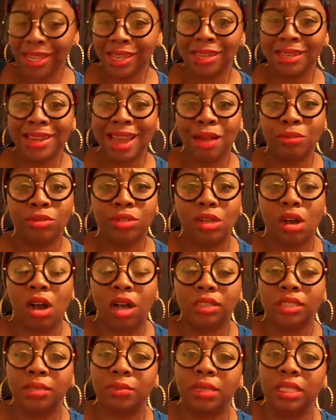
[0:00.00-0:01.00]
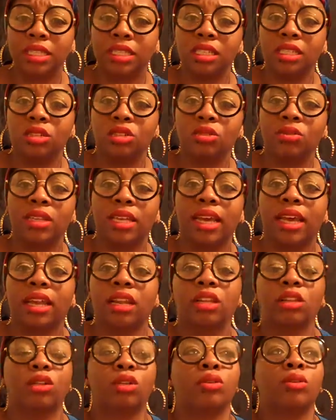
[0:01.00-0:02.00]
That was awesome to see too. They had
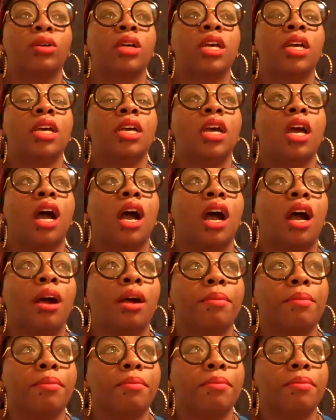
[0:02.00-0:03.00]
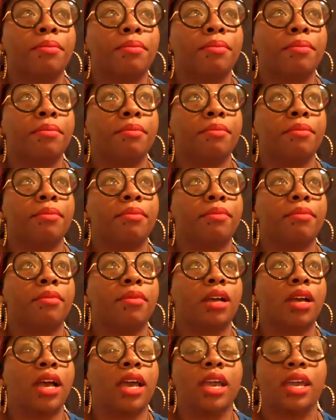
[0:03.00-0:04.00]
a little
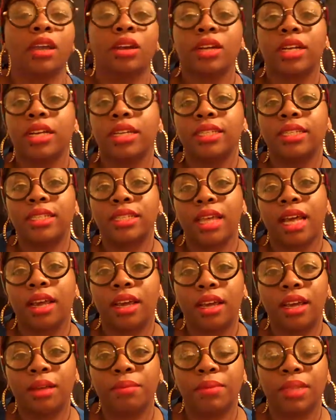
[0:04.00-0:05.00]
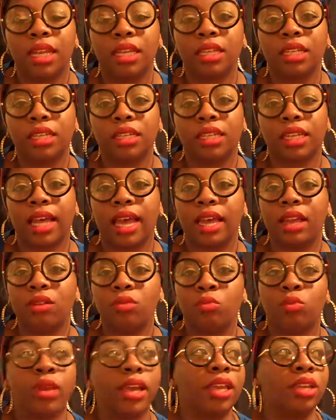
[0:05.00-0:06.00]
an area set up that looked like,
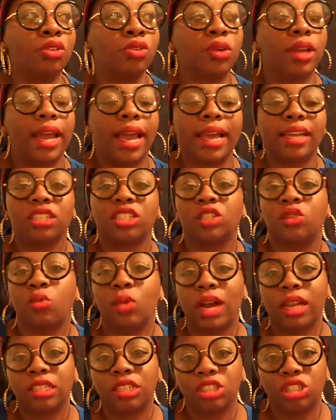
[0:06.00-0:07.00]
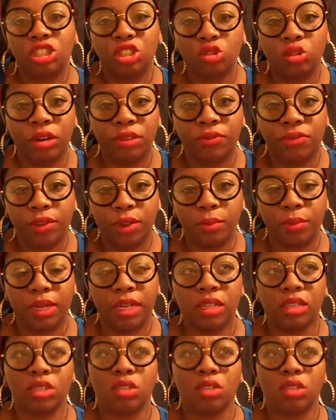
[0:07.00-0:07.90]
and you could actually watch a short film in there.